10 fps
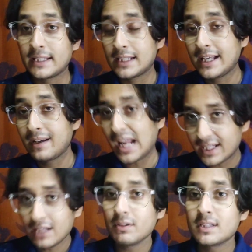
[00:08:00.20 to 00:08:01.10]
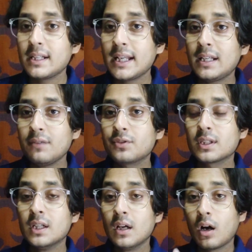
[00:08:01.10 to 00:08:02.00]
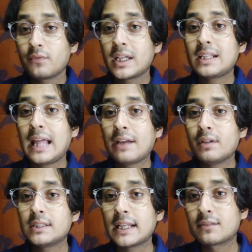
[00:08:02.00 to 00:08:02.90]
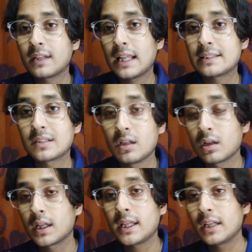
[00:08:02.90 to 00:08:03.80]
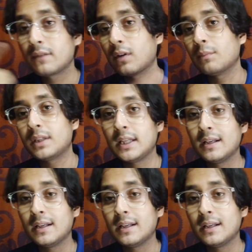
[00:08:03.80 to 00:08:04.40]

by interacting with the natives of that language as well as learning it from the